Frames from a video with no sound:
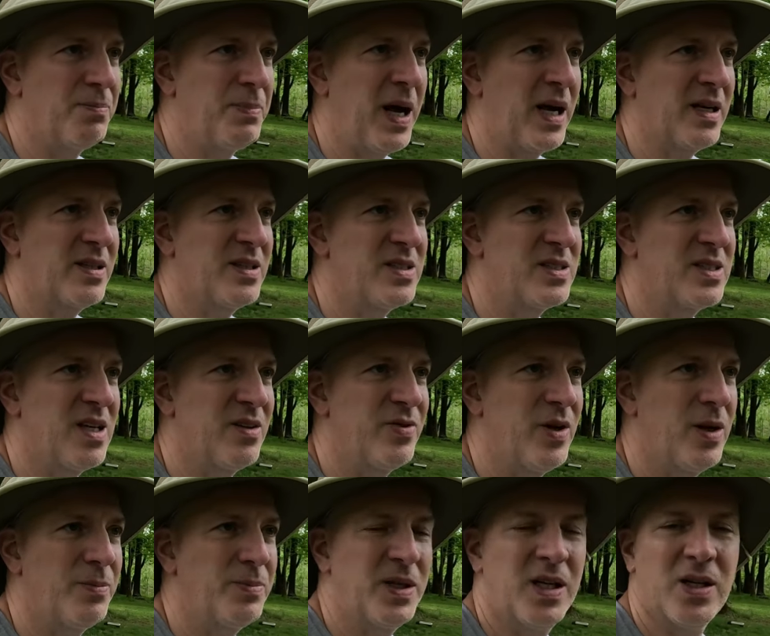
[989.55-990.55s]
pack this
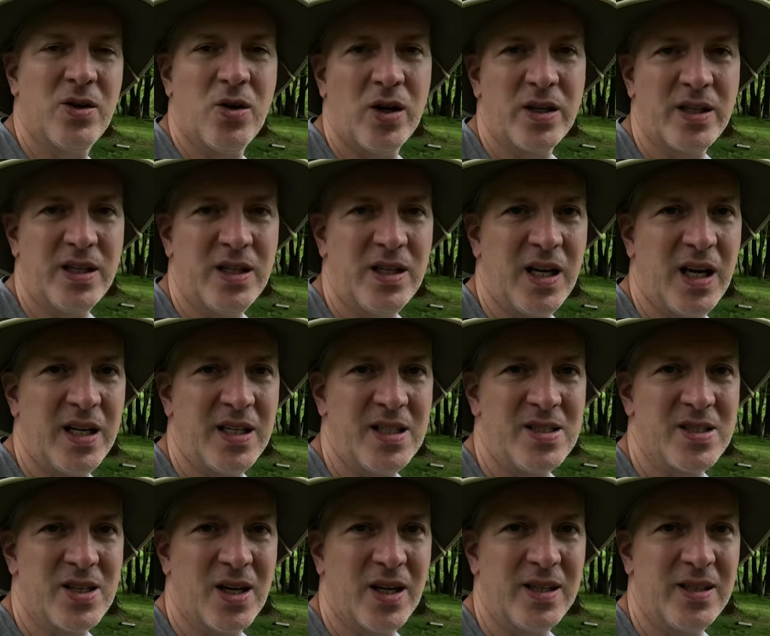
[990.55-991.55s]
stuff up and get augie and head
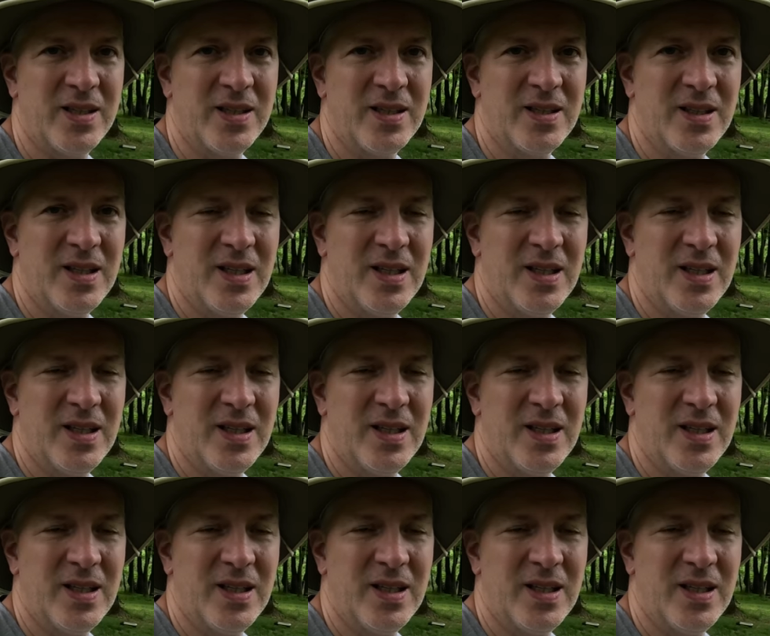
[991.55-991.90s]
inside